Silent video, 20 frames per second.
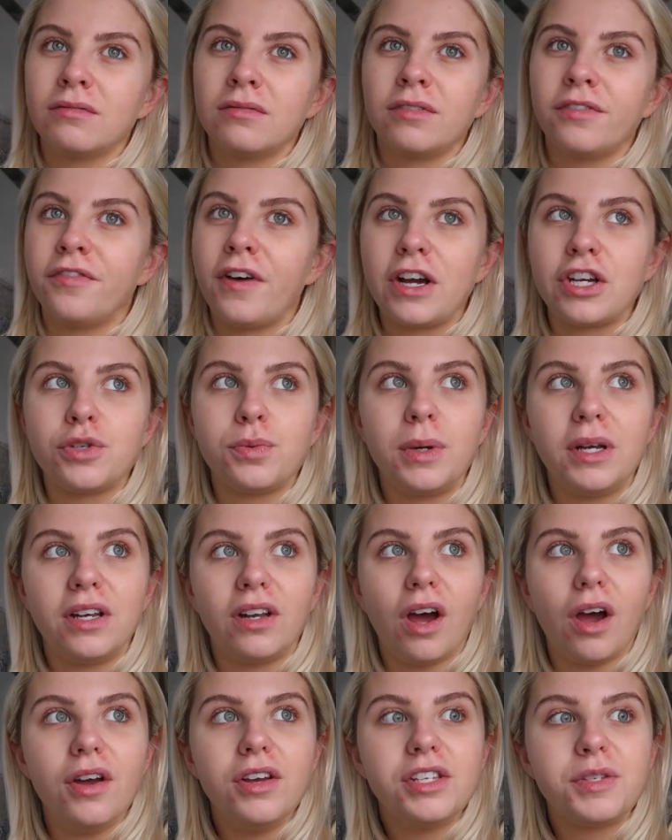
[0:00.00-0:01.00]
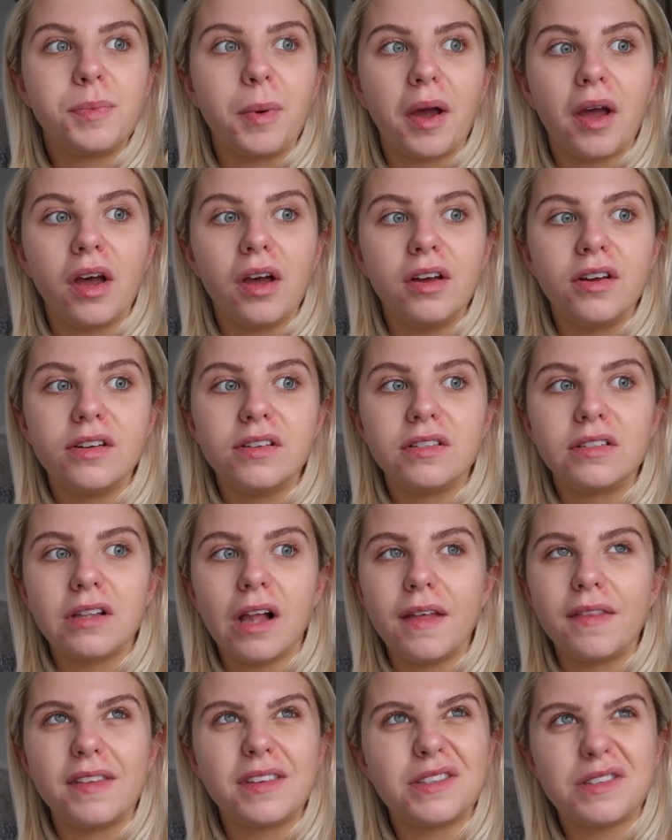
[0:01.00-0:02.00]
fresh windows, because
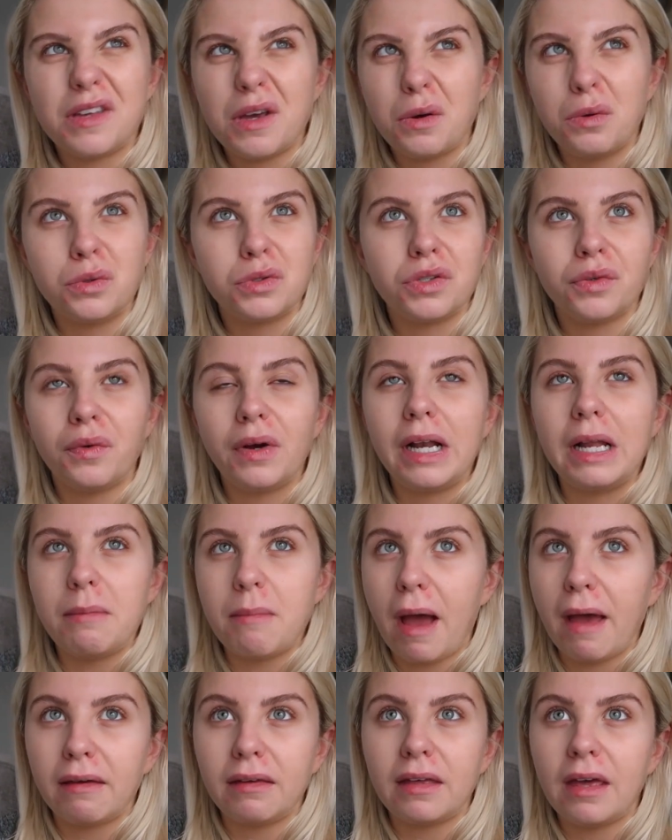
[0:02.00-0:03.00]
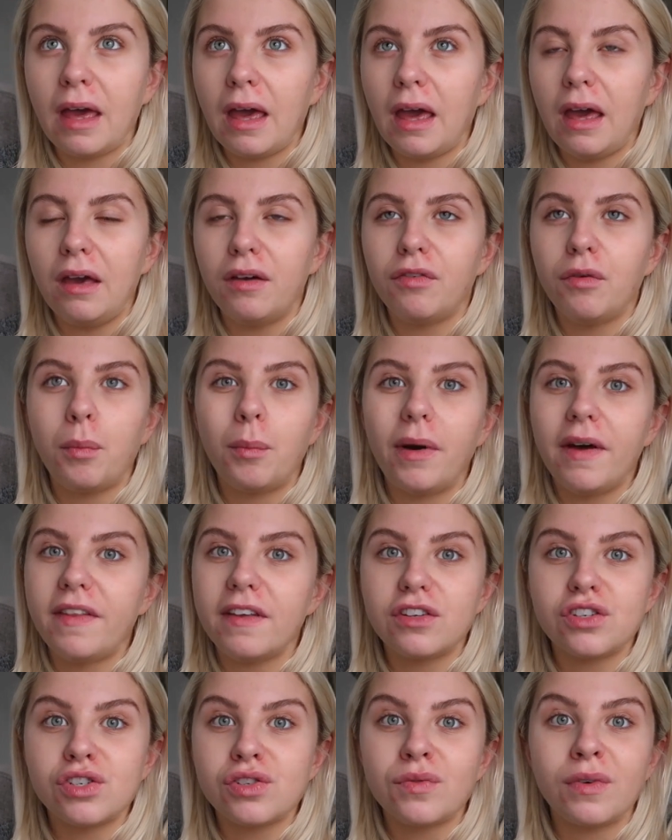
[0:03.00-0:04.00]
like the sills are really manky from where
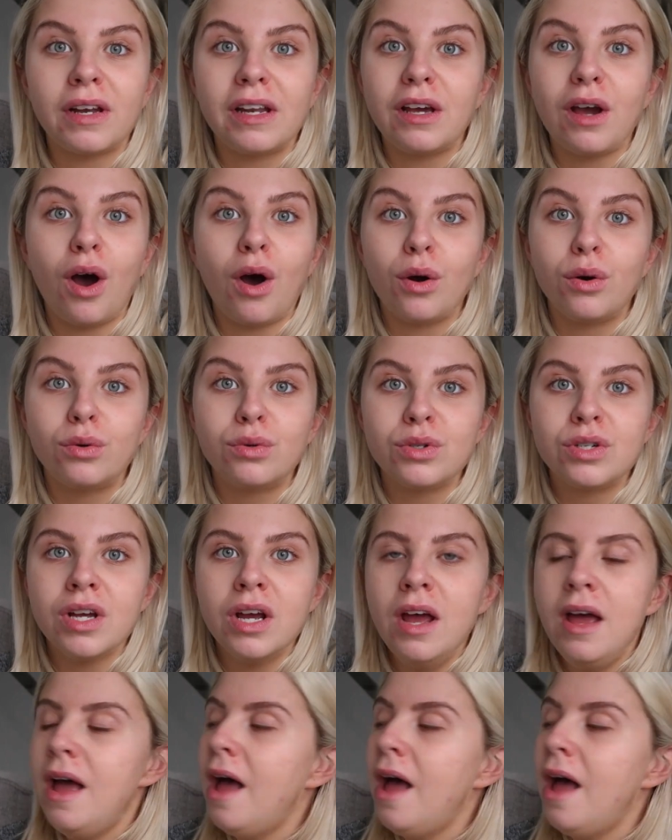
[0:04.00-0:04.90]
they're just really old.